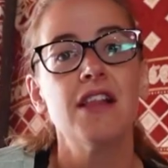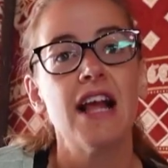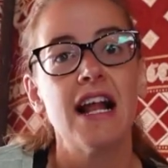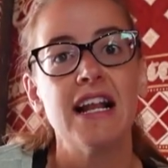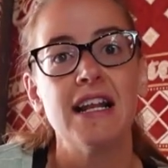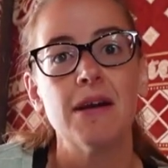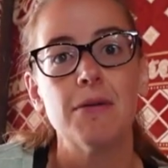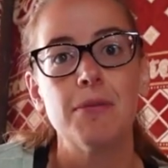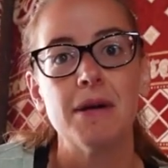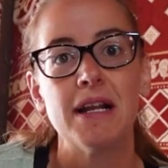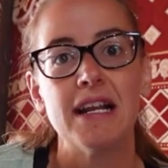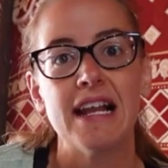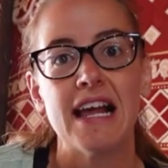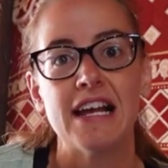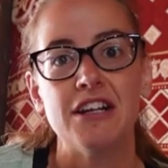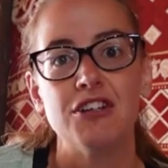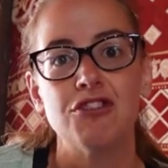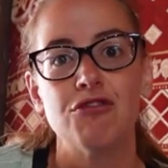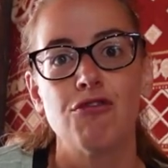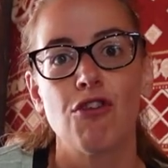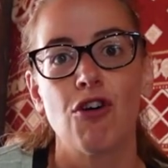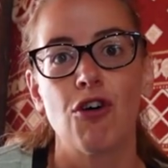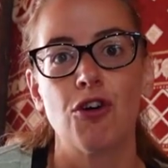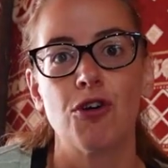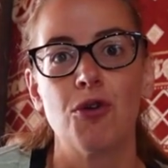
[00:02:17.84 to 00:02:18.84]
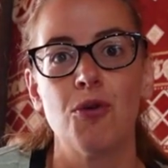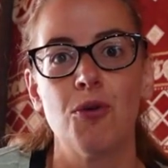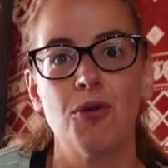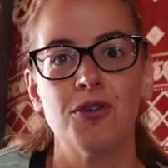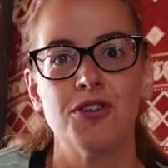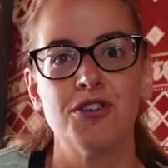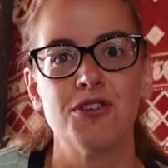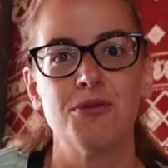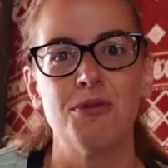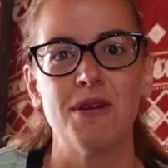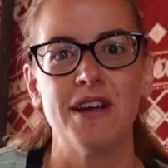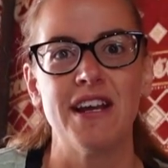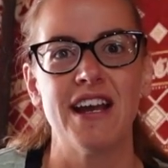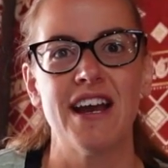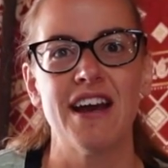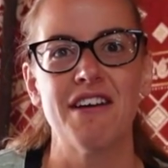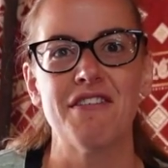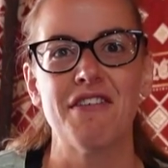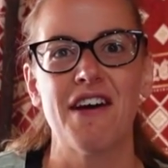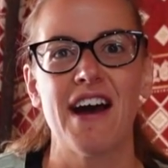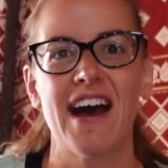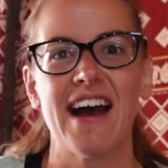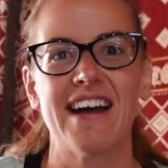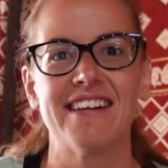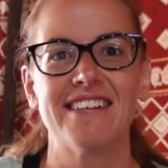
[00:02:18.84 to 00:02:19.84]
a little bit later on, once we
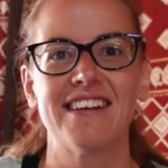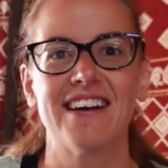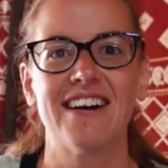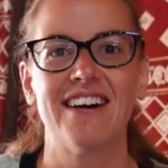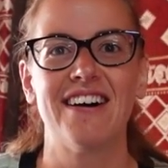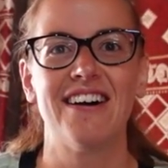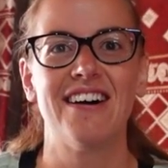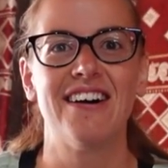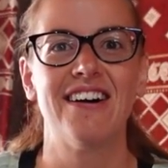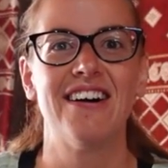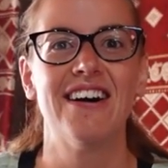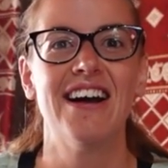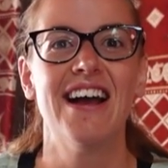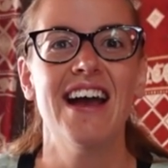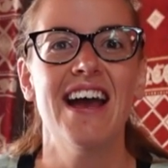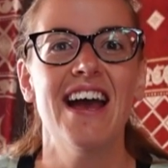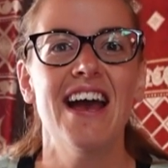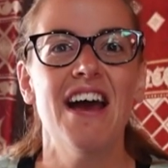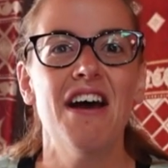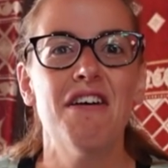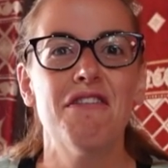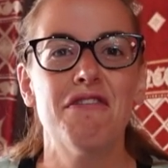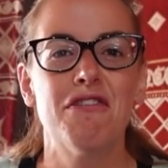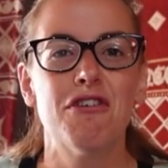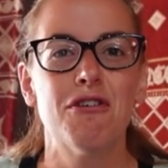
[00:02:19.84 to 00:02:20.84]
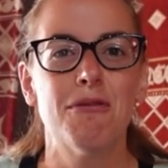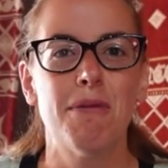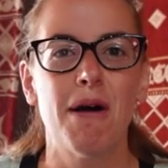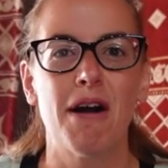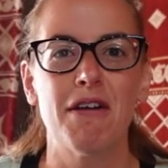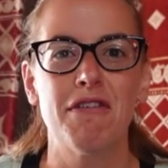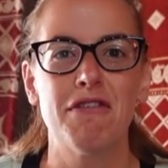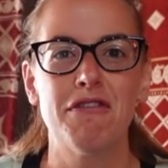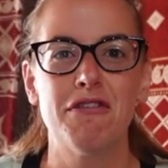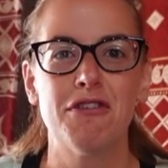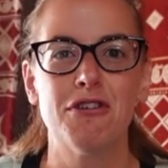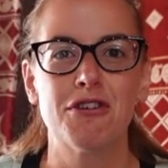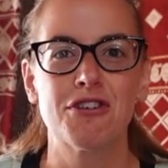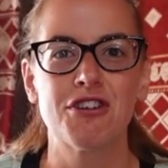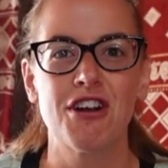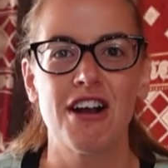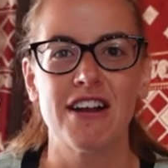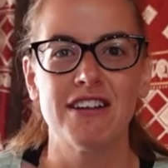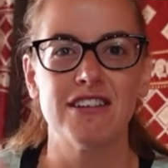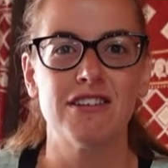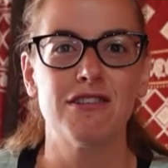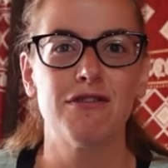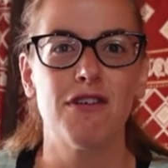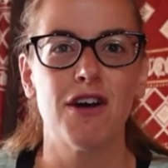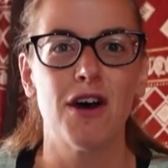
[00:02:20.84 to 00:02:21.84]
have had our 4x4
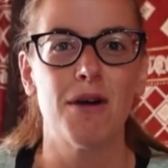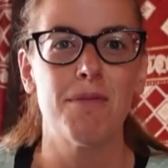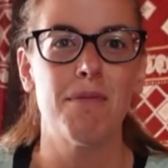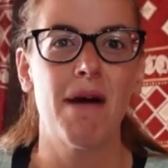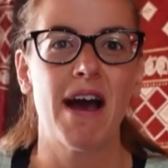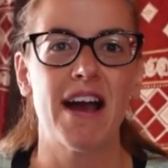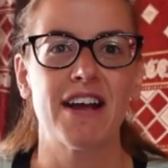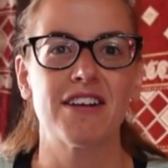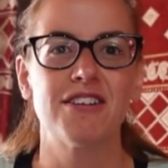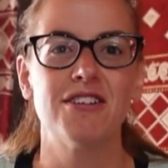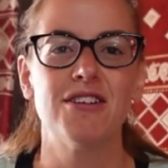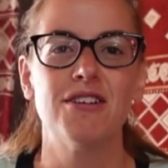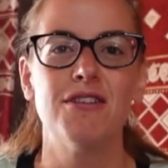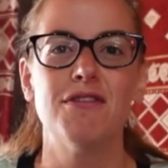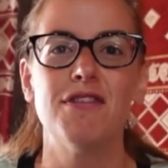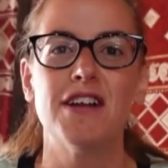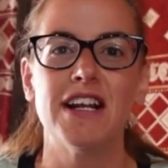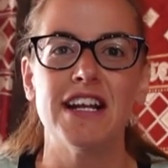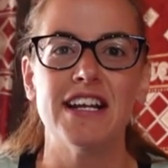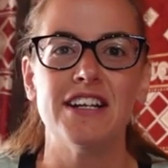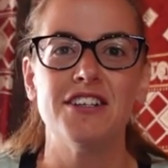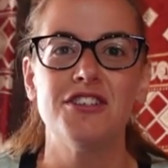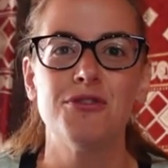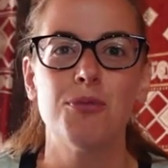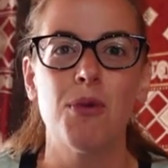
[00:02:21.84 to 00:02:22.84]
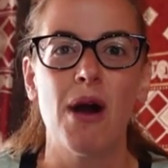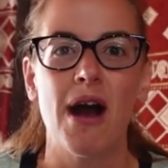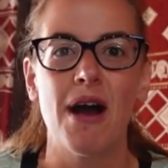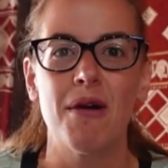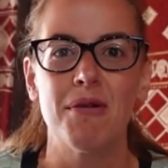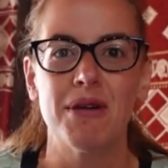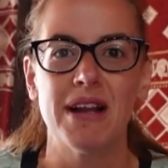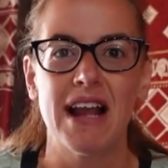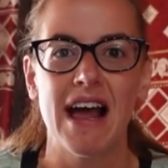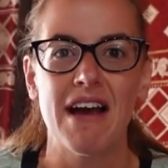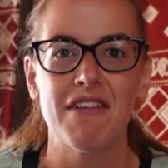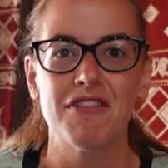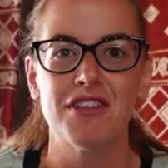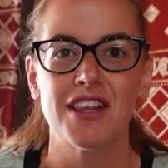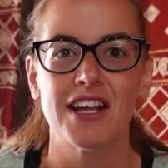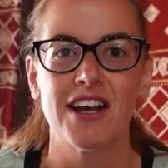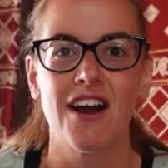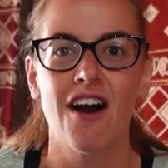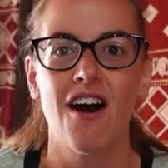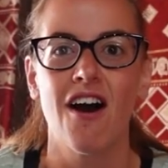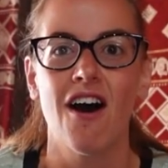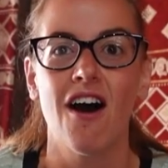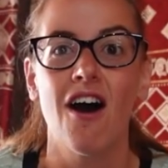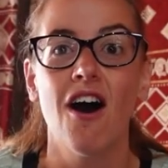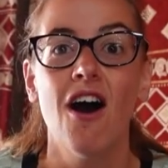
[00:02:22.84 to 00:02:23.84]
transfer back to the village where we left the
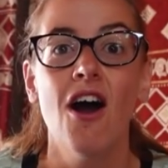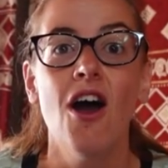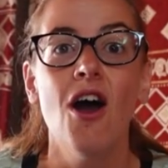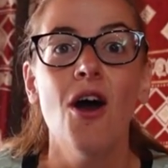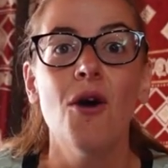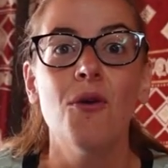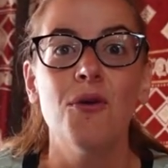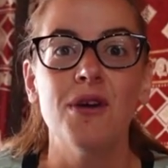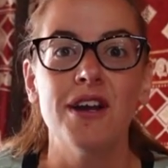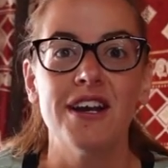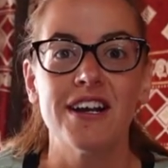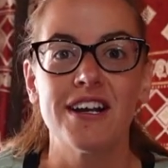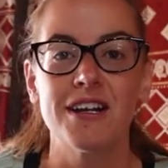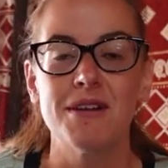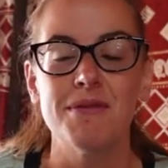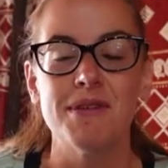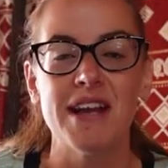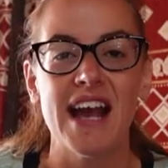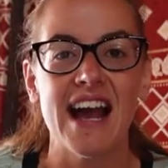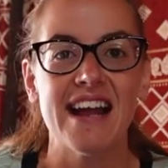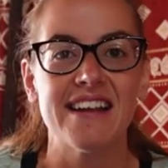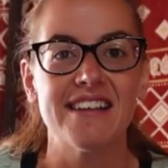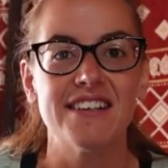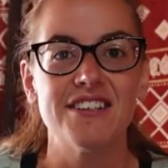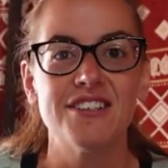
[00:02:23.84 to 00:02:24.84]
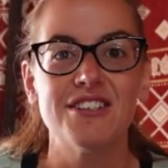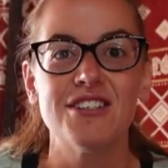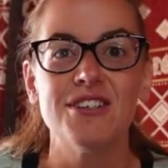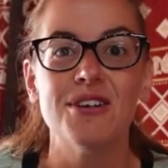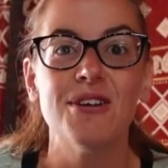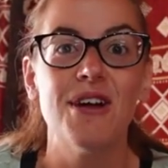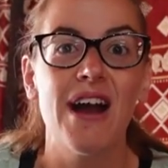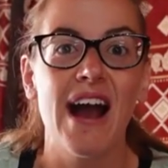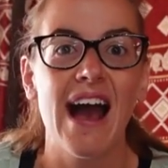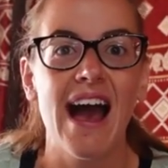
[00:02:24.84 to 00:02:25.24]
car, we are going to be heading to